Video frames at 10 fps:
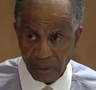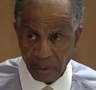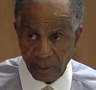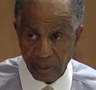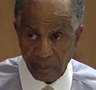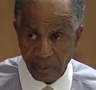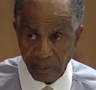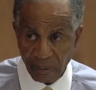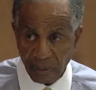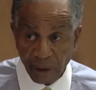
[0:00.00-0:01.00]

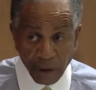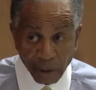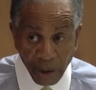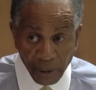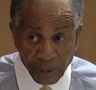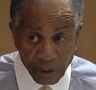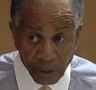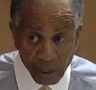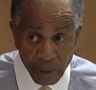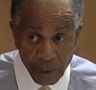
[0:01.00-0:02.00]
And that's what happens in
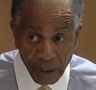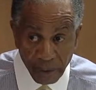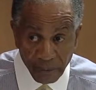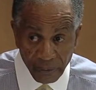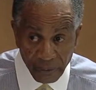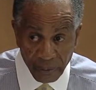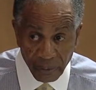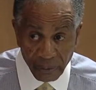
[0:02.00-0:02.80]
so many cases,